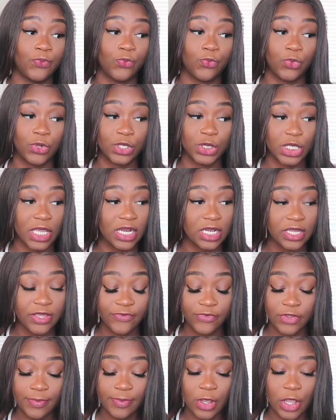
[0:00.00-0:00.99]
we're trying to
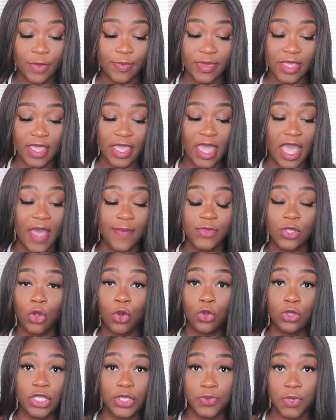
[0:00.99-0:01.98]
look for an apartment. I'm
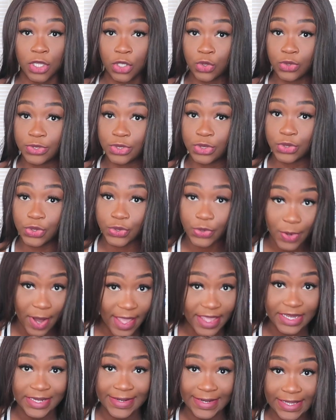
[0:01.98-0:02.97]
the only one who's
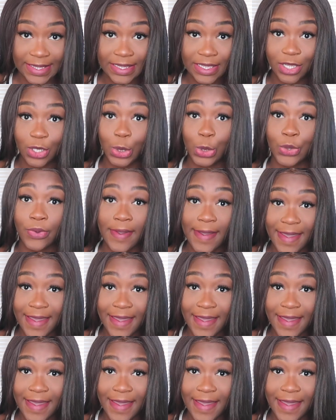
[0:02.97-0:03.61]
grinding.